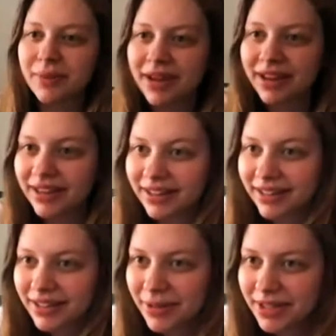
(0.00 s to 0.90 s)

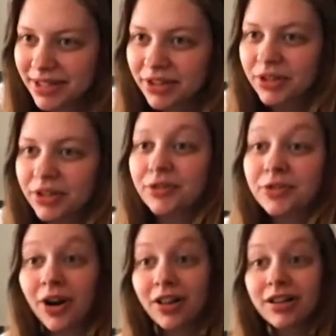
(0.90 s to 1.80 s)
my senior year of
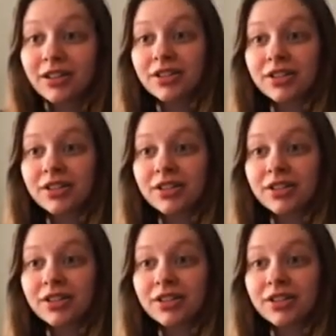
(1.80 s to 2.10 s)
college,